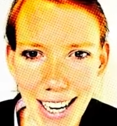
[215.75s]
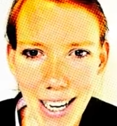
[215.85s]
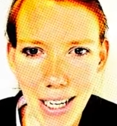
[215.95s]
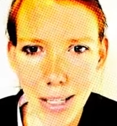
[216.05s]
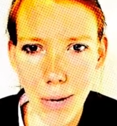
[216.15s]

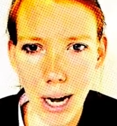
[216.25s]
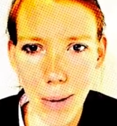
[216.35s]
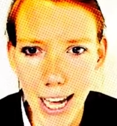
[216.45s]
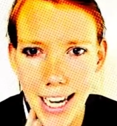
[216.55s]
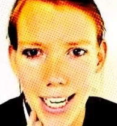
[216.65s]
So
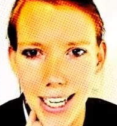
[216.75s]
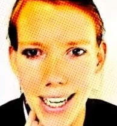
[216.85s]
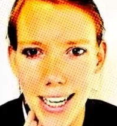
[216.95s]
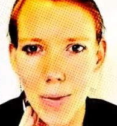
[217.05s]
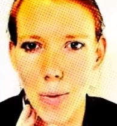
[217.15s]
biomechanically,
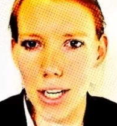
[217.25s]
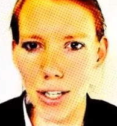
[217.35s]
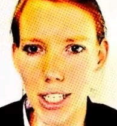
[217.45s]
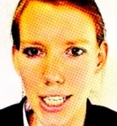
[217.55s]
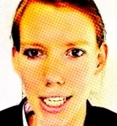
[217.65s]
when you're
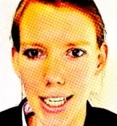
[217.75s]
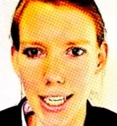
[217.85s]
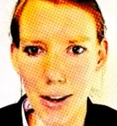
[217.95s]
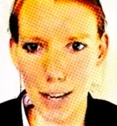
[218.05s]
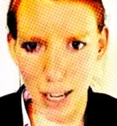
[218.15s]
sitting
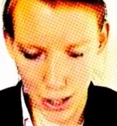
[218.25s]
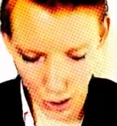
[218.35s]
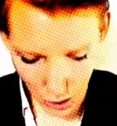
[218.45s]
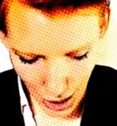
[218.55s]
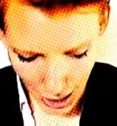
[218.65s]
down and you're
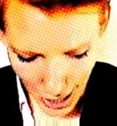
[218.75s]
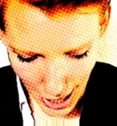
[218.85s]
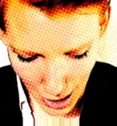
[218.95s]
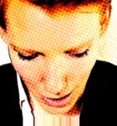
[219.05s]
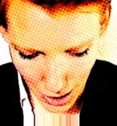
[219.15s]
looking
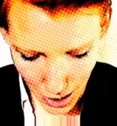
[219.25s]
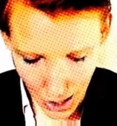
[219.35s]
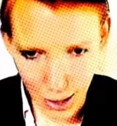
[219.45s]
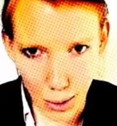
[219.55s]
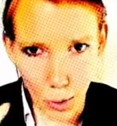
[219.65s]
down,
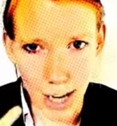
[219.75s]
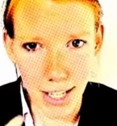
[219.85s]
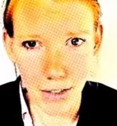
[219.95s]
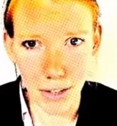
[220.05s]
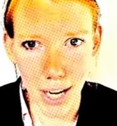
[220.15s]
the weight
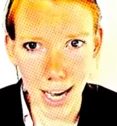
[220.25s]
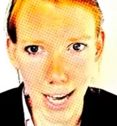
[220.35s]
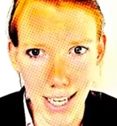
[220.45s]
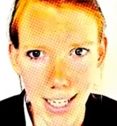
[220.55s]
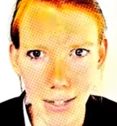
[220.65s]
of your head
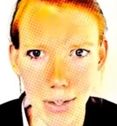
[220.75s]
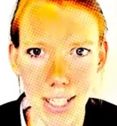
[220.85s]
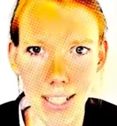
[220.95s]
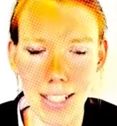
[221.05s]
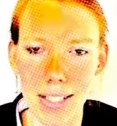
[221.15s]

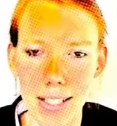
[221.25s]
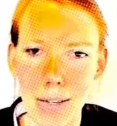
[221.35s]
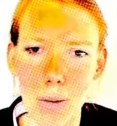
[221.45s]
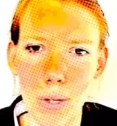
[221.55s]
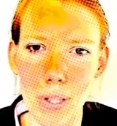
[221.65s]
increases
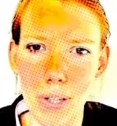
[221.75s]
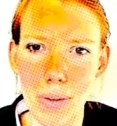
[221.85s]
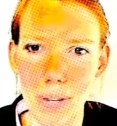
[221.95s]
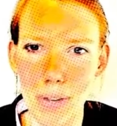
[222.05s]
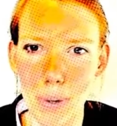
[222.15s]
almost a
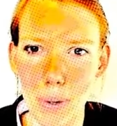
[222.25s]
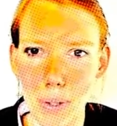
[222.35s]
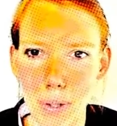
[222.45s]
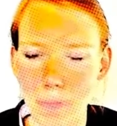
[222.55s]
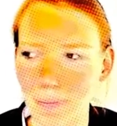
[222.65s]
3-fold.
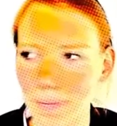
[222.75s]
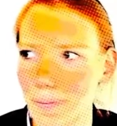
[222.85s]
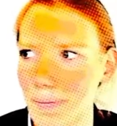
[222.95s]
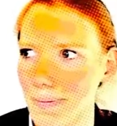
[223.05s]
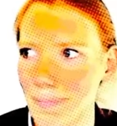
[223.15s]

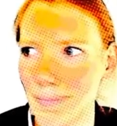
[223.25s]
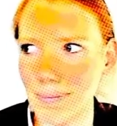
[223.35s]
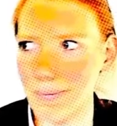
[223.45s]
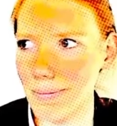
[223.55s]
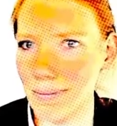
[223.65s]

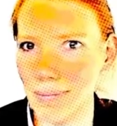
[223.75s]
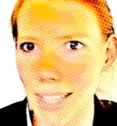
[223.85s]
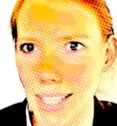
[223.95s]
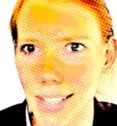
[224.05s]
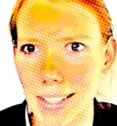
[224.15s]
That's